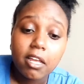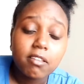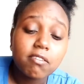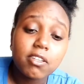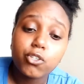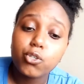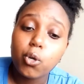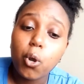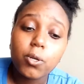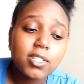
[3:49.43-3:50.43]
The
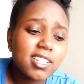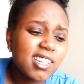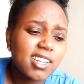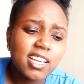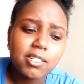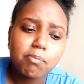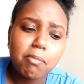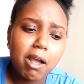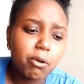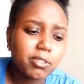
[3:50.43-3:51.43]
jaws in his
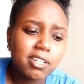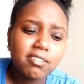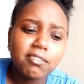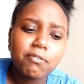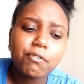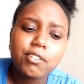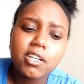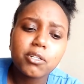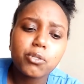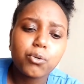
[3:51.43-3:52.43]
mouth
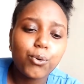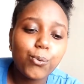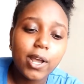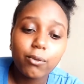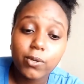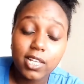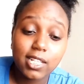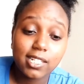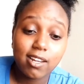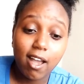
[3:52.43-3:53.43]
fitted so well with his
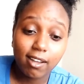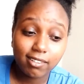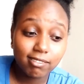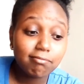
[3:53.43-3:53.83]
tongue